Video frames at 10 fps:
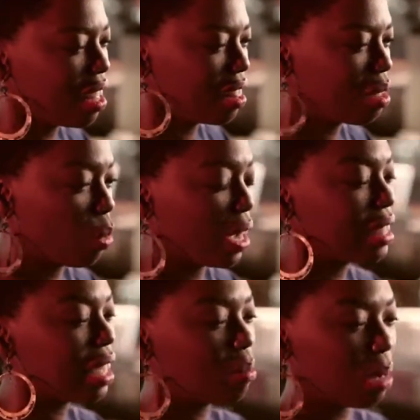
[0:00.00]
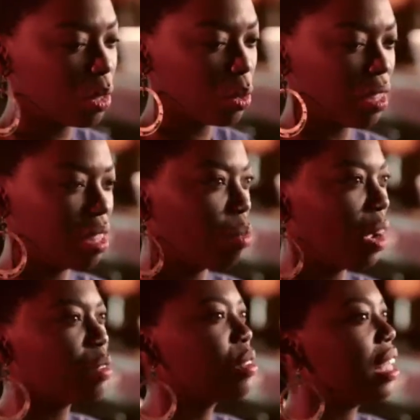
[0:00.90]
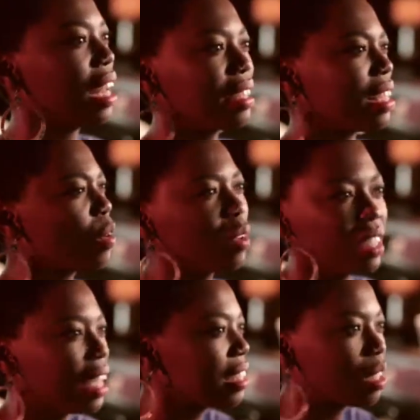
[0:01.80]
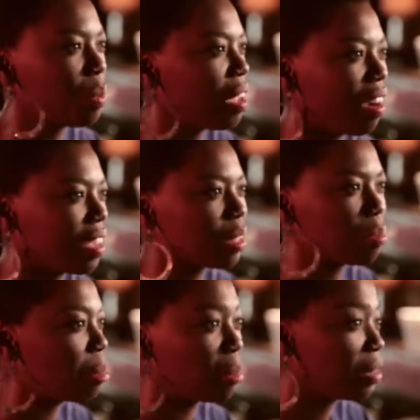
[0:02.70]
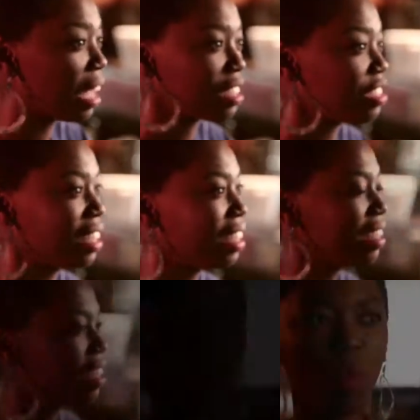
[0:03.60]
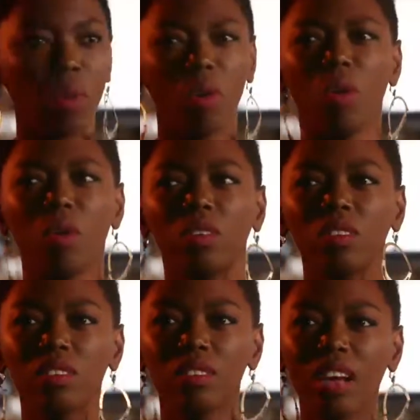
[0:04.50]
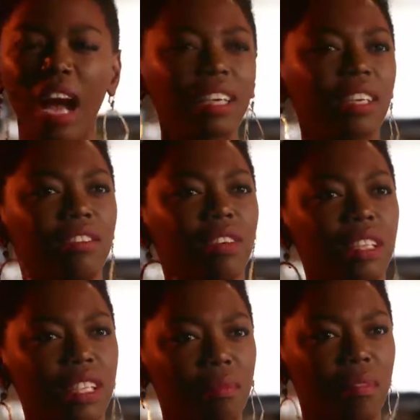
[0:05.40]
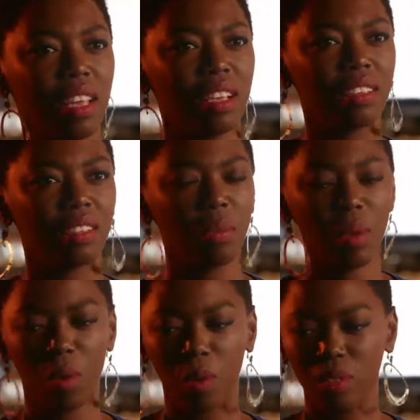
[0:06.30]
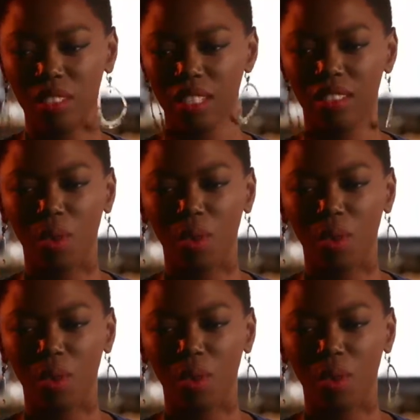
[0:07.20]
the more I tell my story, the more I realize how connected we are as people, actually. We all hunger for the same things. We all tend